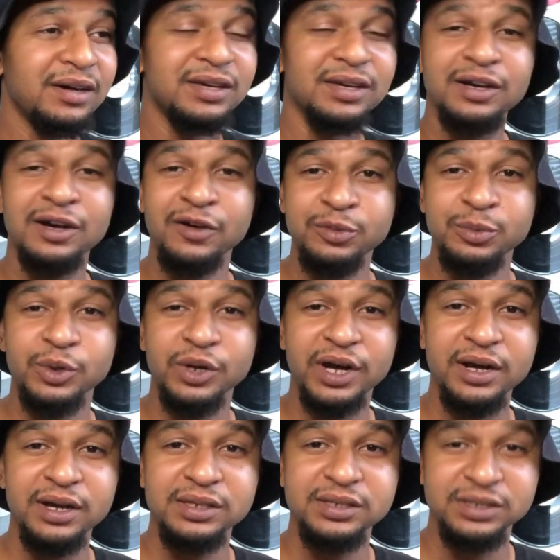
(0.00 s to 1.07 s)
Get comfortable,
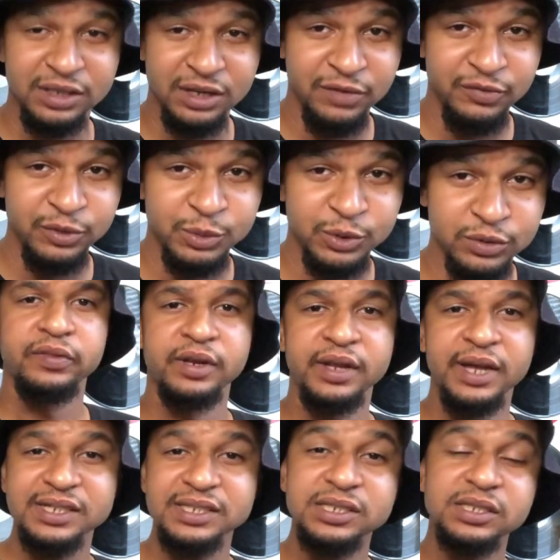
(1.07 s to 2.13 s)
guys. Get comfortable. The
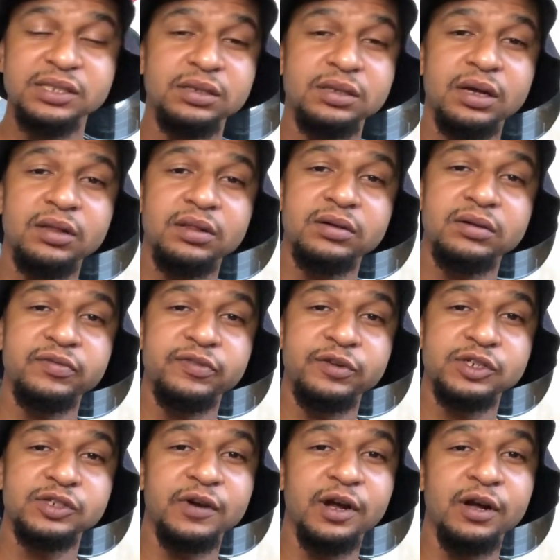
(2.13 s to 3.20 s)
next is another
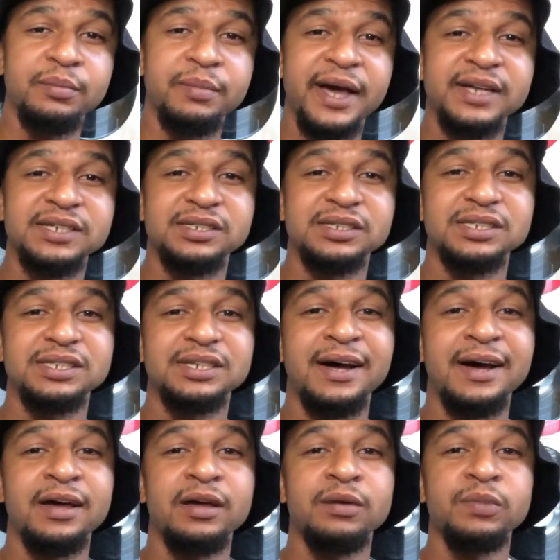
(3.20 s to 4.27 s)
first round match, this
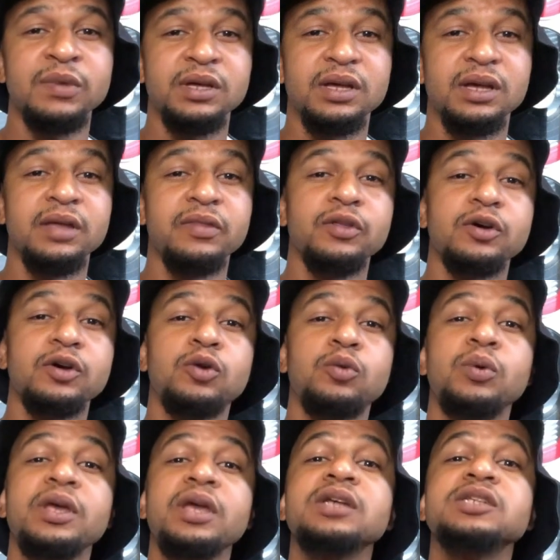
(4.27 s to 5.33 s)
time in the
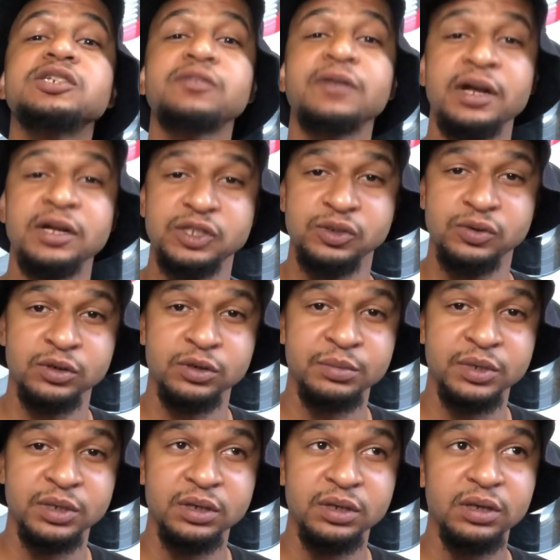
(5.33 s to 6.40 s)
Queen's Crown
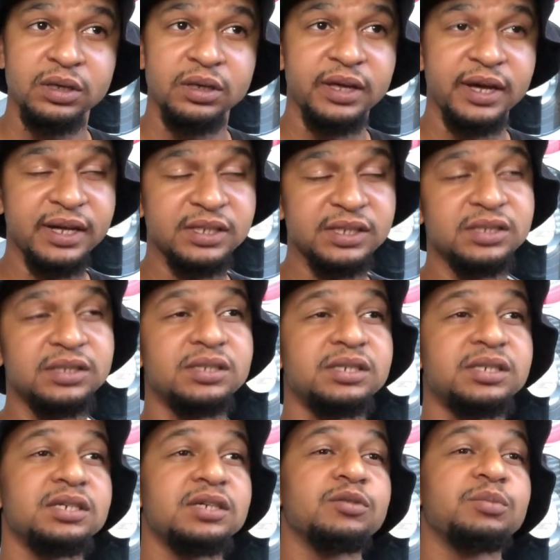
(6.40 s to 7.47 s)
tournament. Yes, this
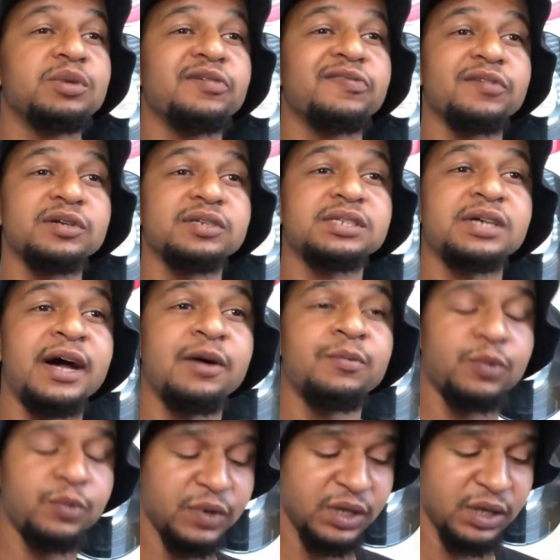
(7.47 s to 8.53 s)
year will be the first time
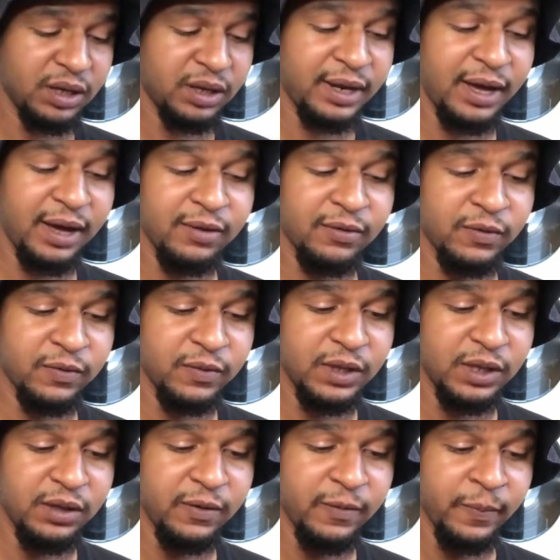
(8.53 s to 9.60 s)
where we get not
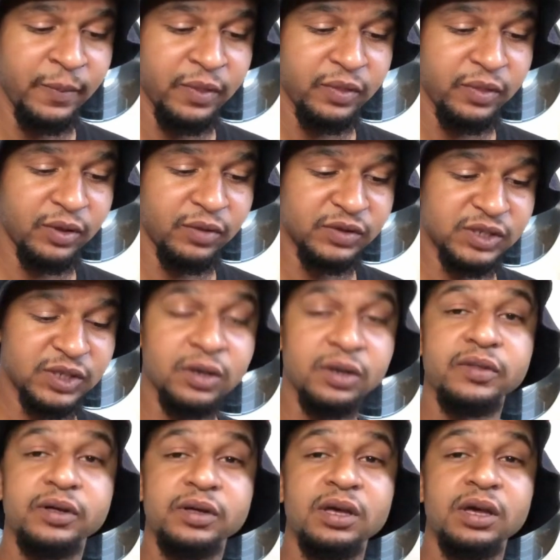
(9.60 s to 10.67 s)
only the return of
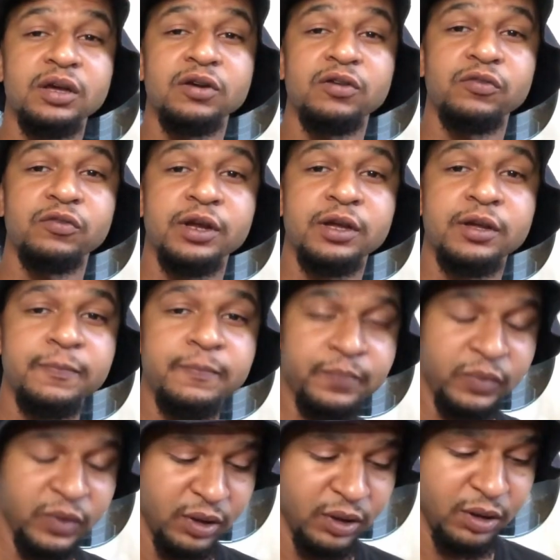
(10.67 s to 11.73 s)
the King of the Ring,
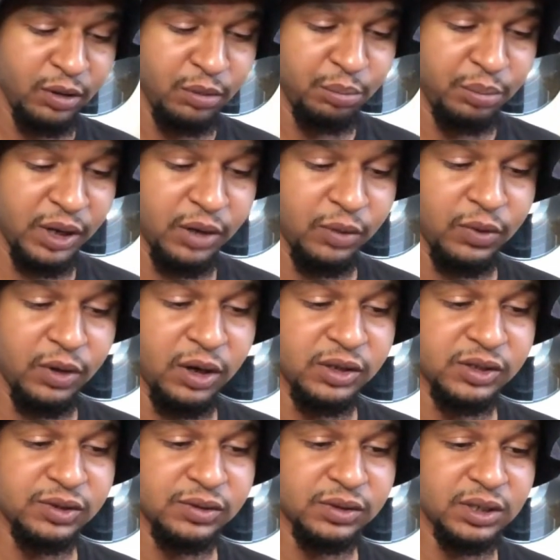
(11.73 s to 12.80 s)
but we
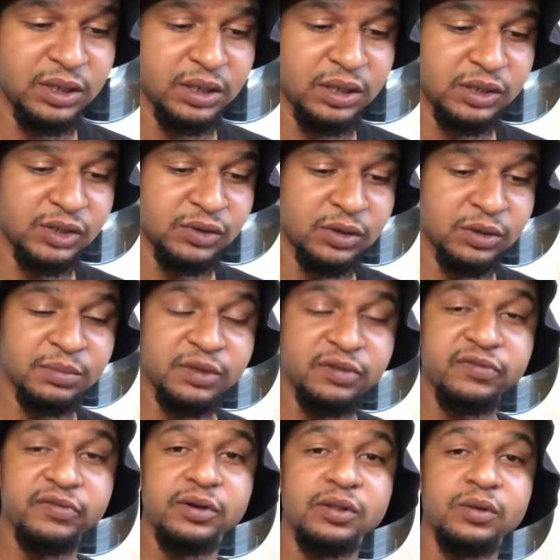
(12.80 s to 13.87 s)
also get a tournament
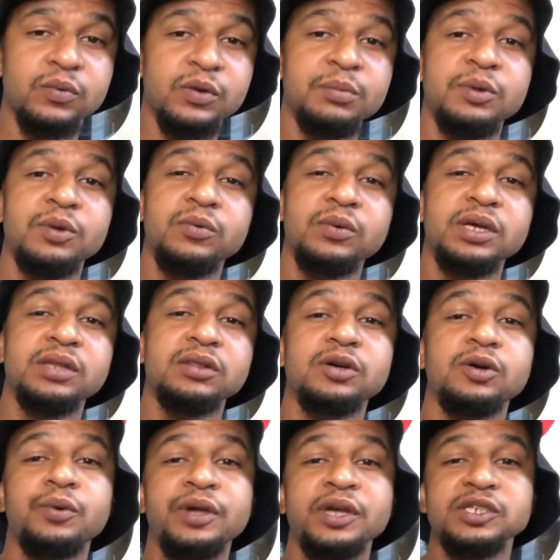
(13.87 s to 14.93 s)
for the women. We get the
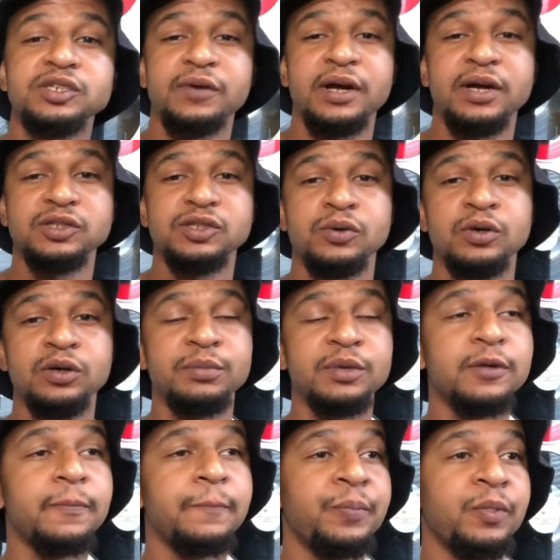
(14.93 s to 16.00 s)
Queen's Crown
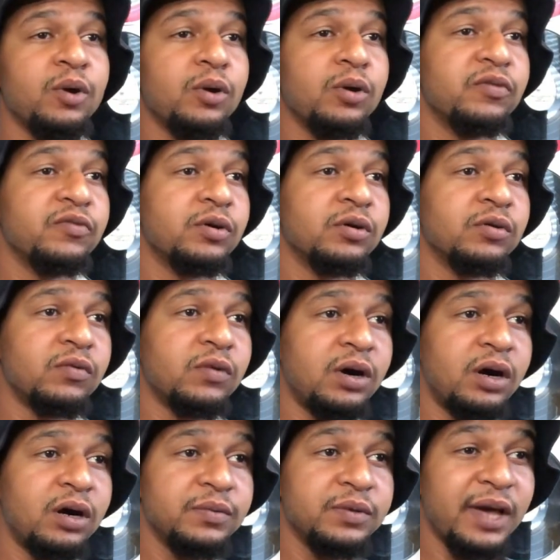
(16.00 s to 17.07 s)
tournament. Over on
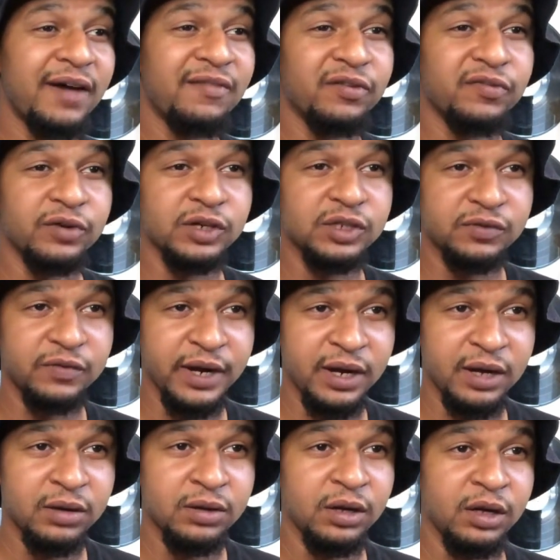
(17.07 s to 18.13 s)
Raw, we have the first
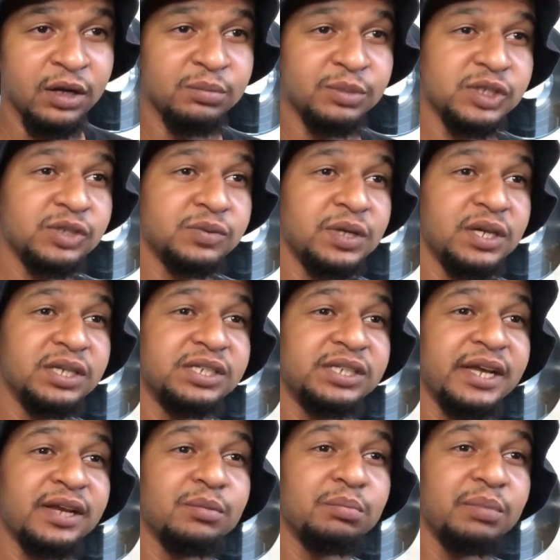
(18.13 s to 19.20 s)
round between
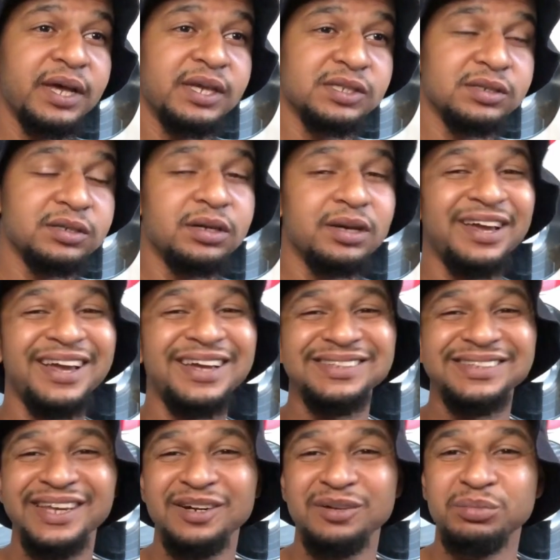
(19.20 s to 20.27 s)
Shayna Baszler and
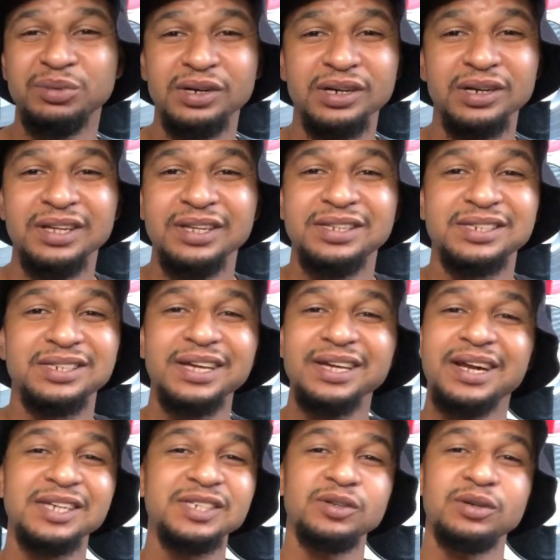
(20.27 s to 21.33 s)
Dana Brooke. The second
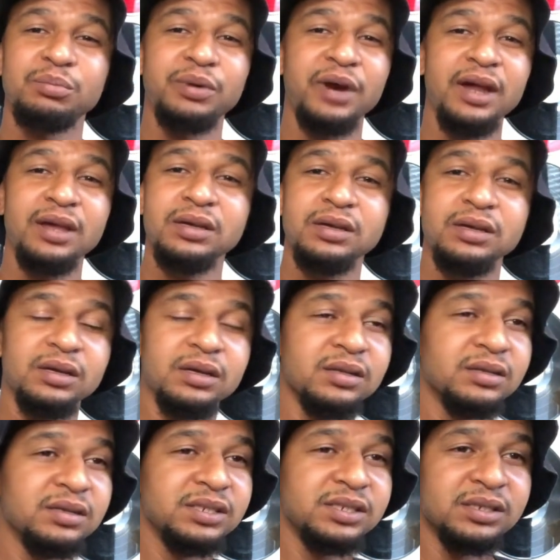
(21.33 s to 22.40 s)
I saw the bracket,
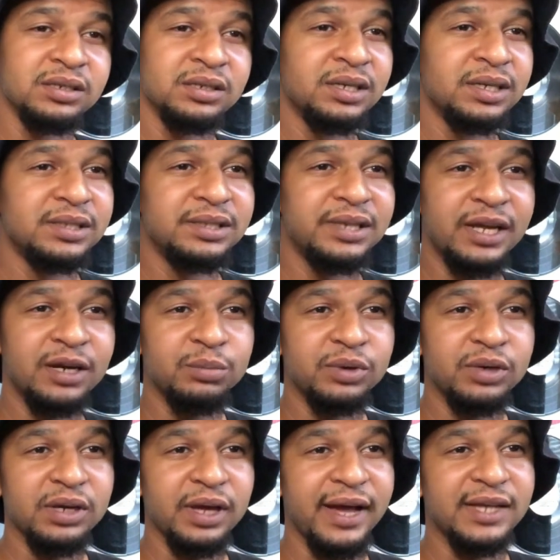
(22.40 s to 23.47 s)
listen, Dana
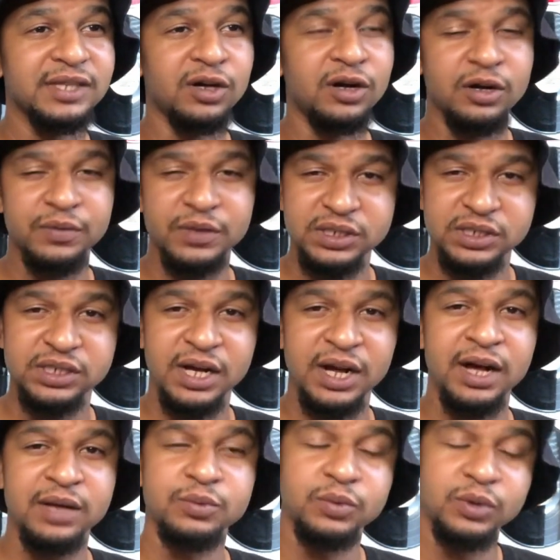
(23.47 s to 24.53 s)
Brooke has always
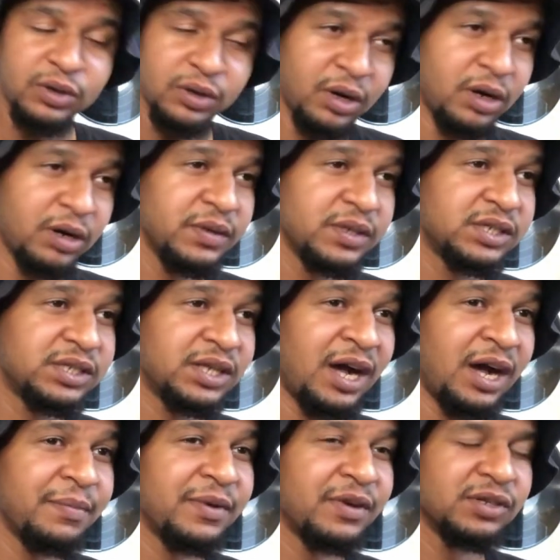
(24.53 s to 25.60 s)
jobbed, will always
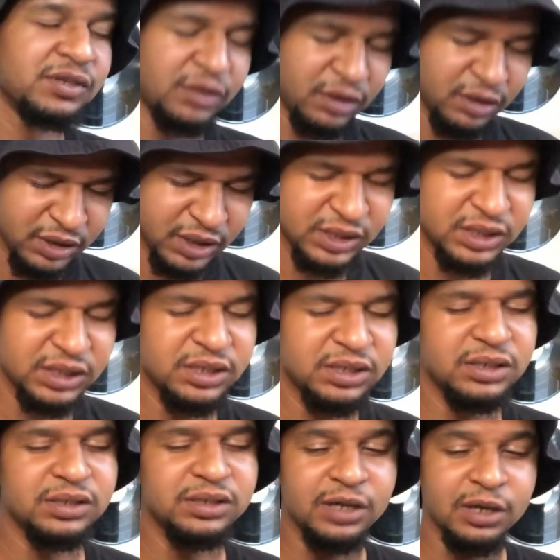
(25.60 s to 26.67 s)
job, and as long as she's in
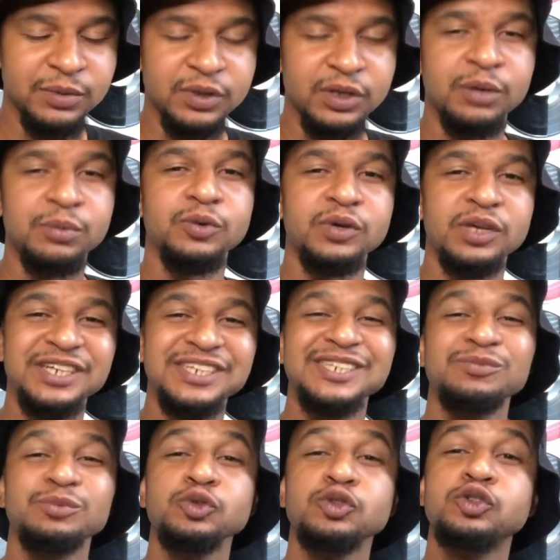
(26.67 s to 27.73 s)
the WWE, she
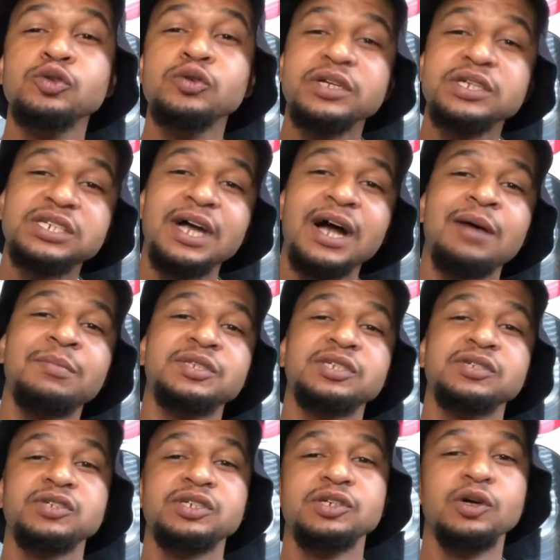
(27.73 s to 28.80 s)
will do the job until
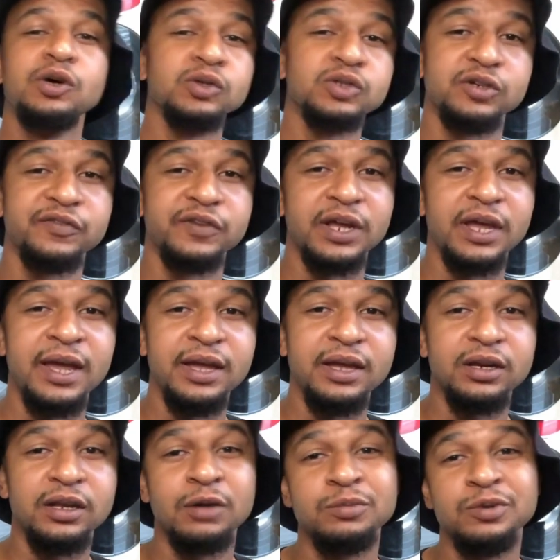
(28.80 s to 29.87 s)
she goes over to
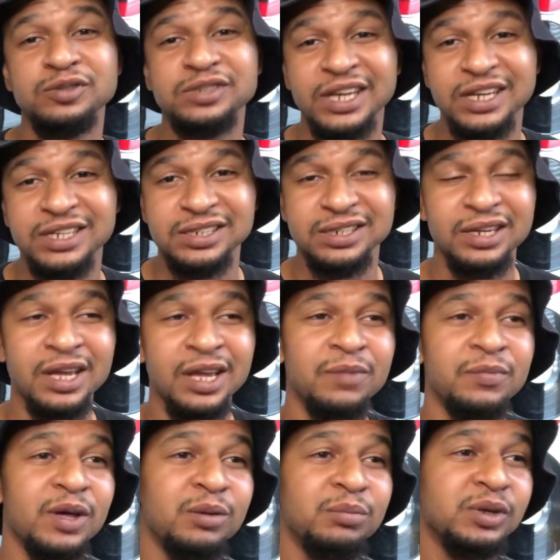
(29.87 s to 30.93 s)
AEW, change her name,
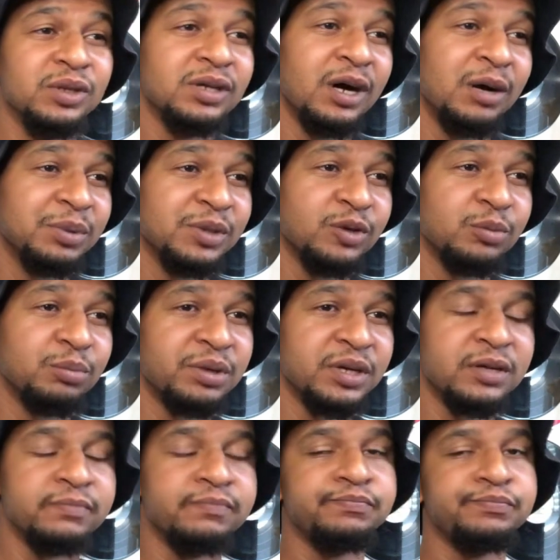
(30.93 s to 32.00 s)
they'll build up a little bit.